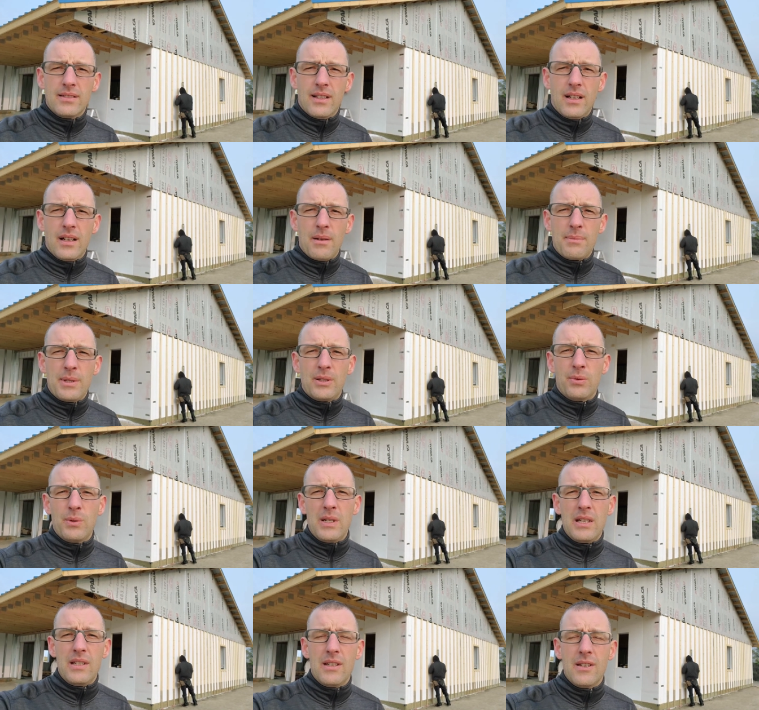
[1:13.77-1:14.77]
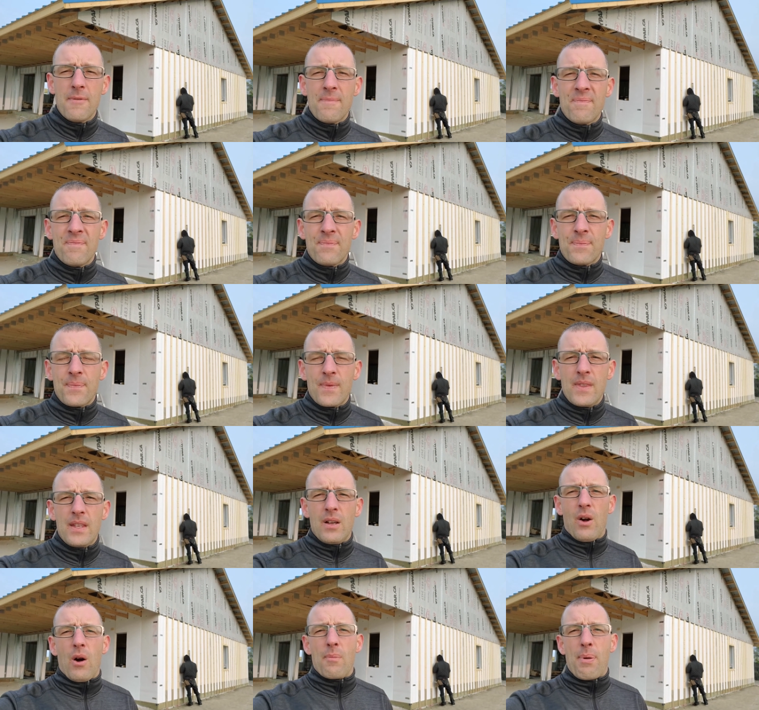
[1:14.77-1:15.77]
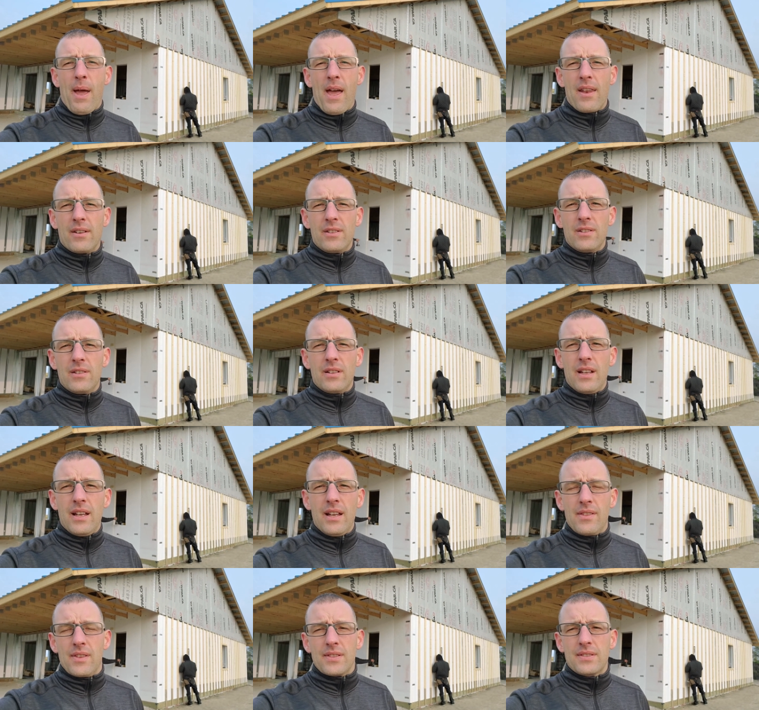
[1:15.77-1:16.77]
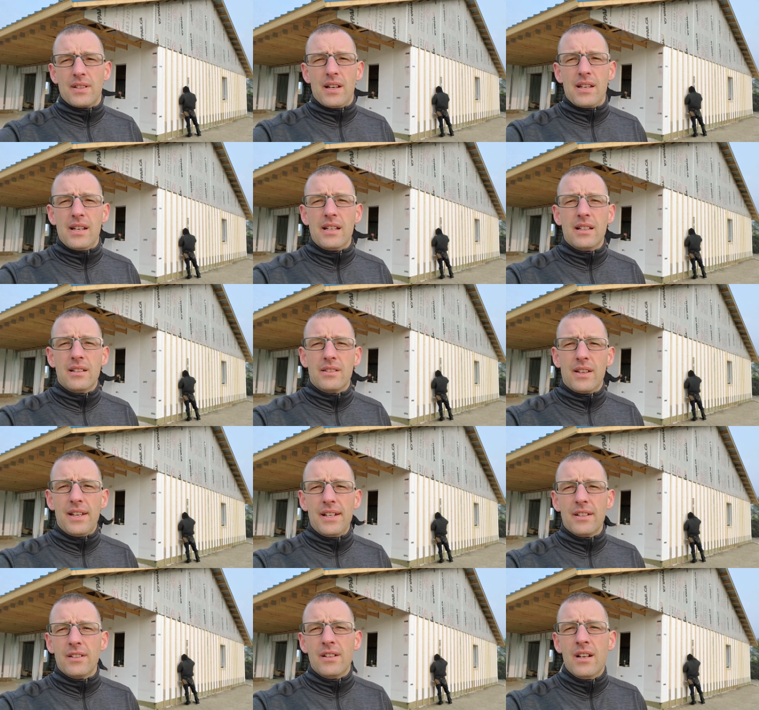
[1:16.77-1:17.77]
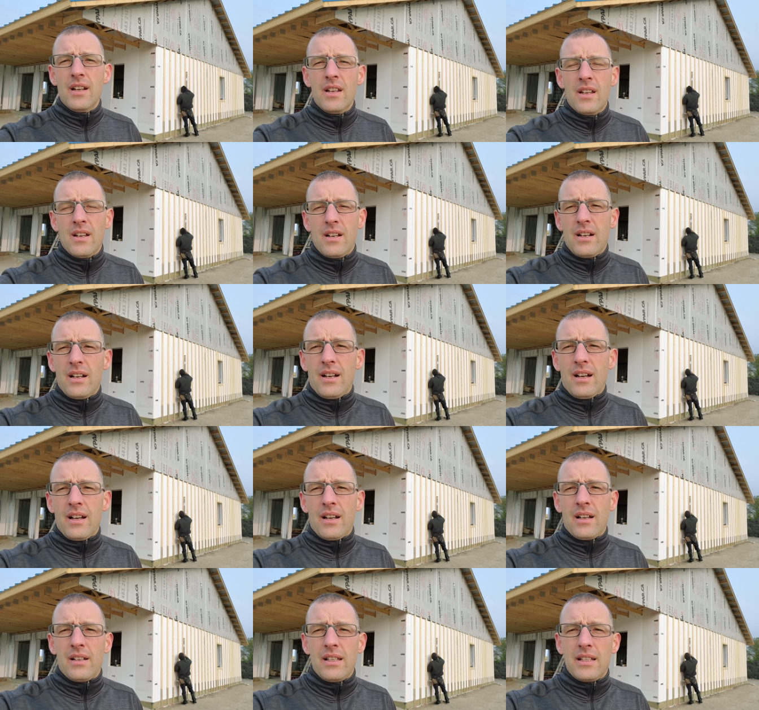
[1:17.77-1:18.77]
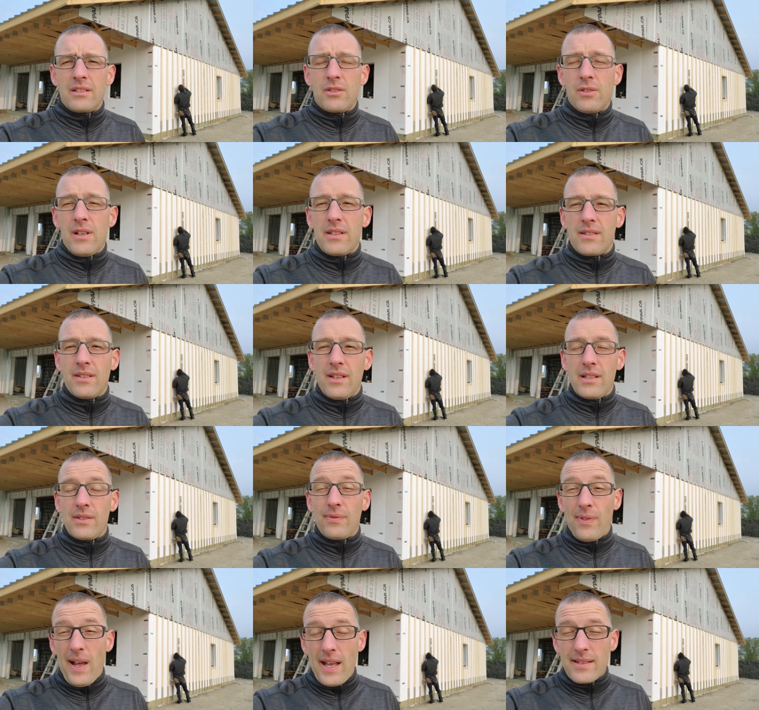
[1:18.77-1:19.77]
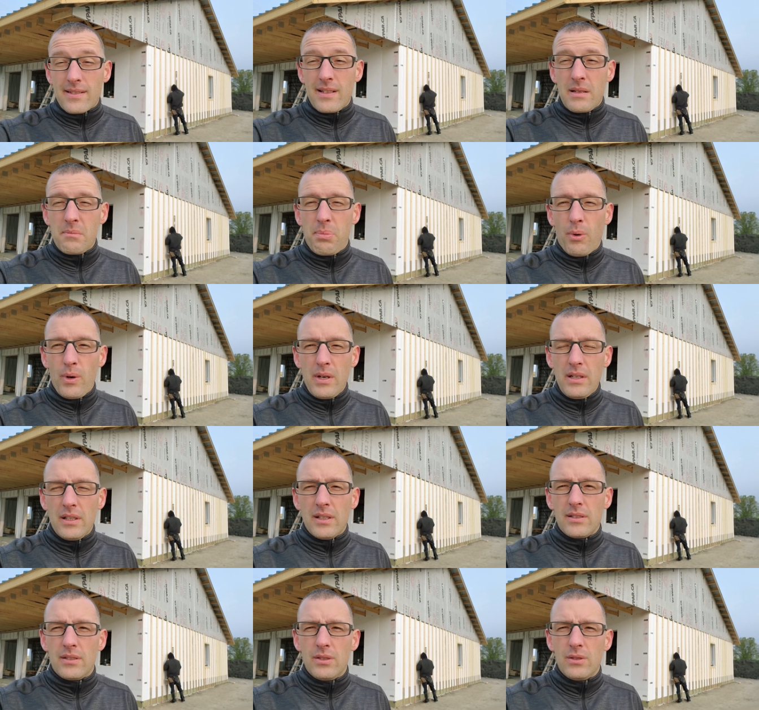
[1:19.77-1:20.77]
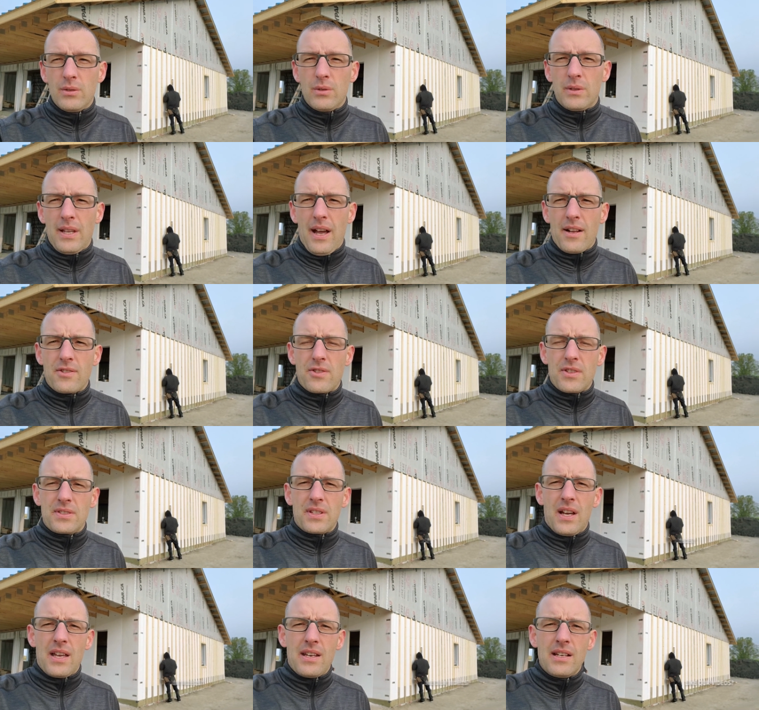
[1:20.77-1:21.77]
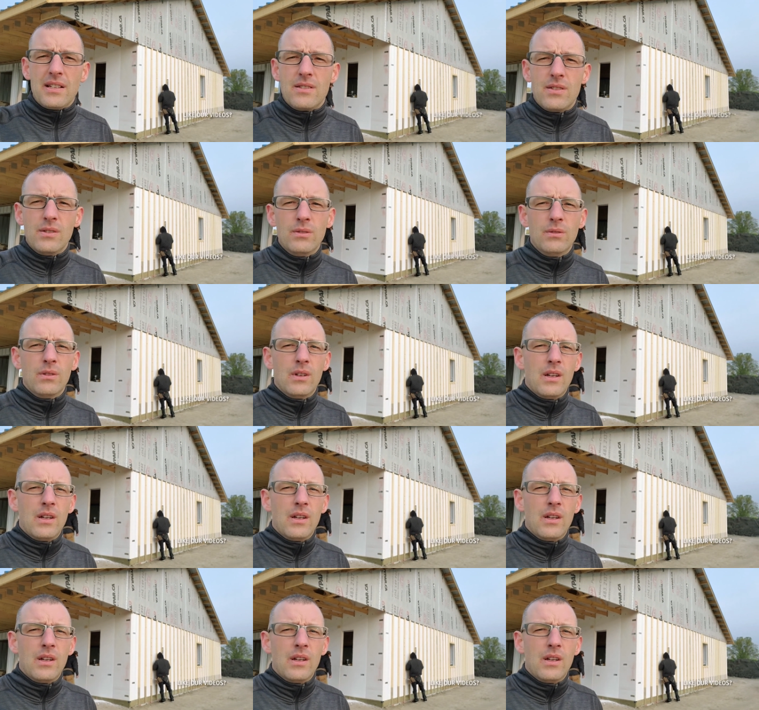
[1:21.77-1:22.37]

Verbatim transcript: uh, between the R panel and the siding layer. Uh, it creates a nice fastening point to attach the siding to,